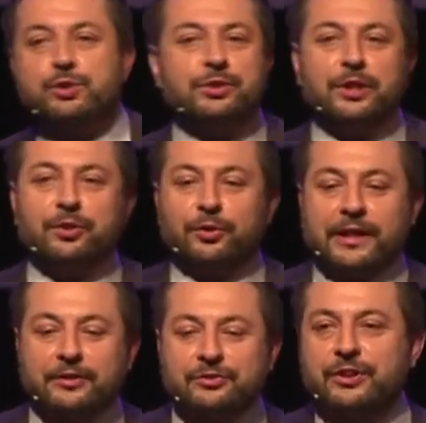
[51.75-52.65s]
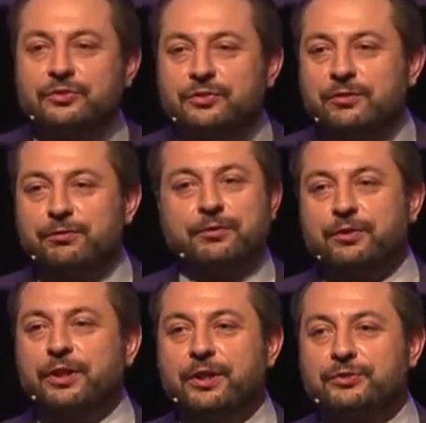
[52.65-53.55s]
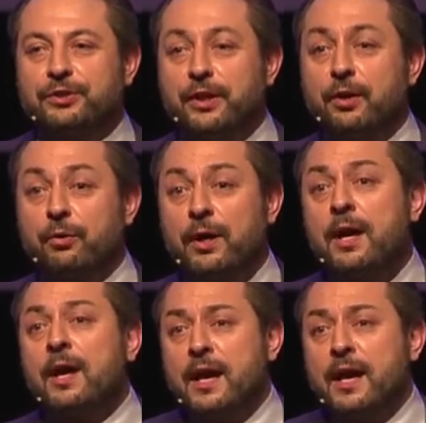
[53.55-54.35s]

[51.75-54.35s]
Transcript: which did not exist 50 years ago.